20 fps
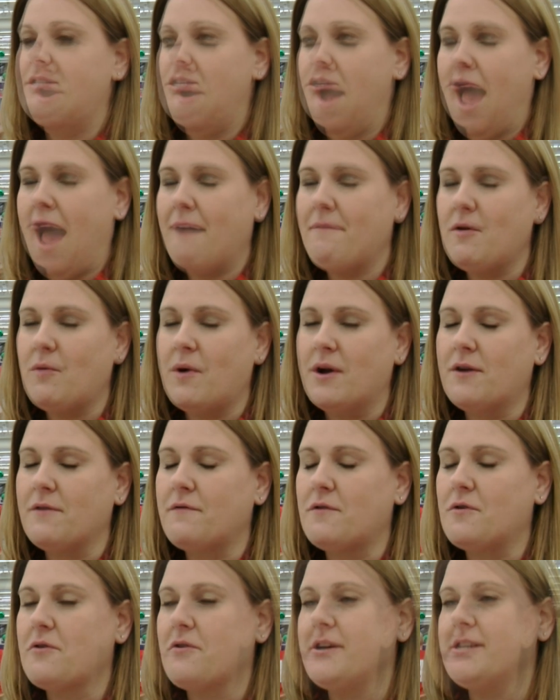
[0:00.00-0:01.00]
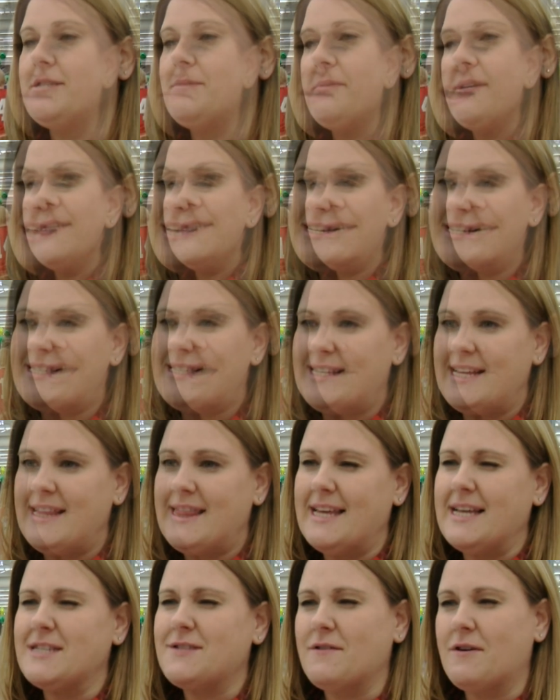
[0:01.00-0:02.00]
to have a wonderful Christmas, to see
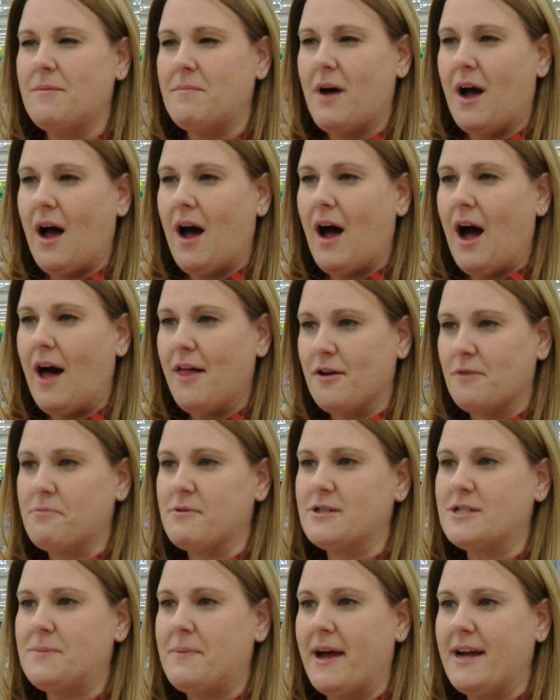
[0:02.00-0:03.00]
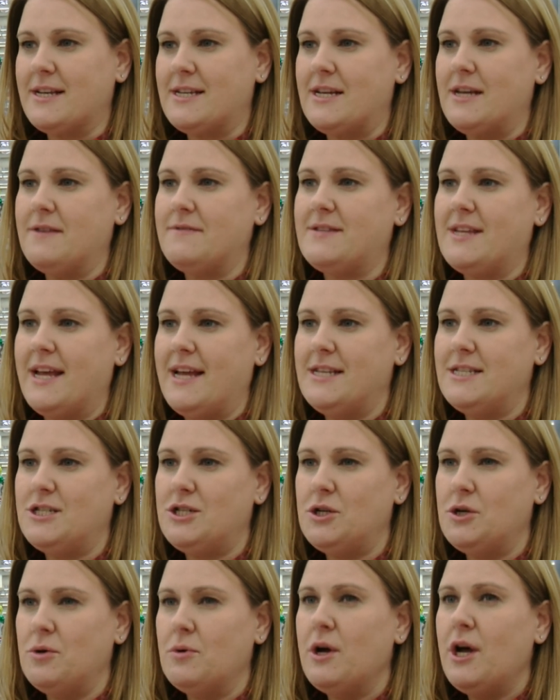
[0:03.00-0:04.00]
things from other perspectives and
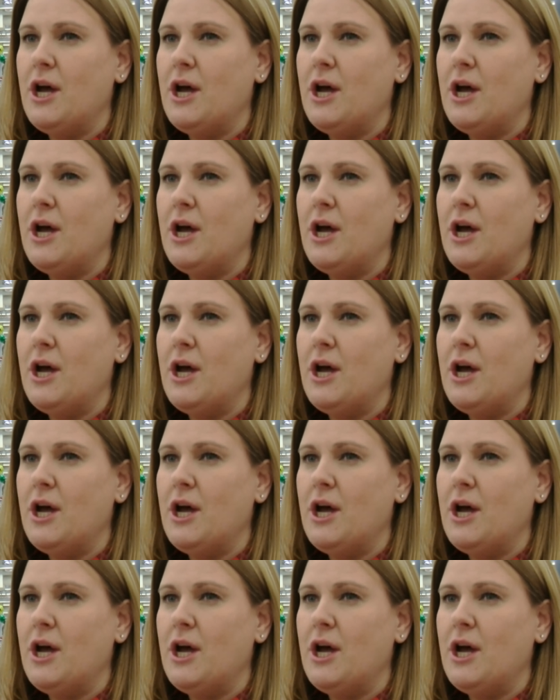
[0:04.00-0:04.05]
to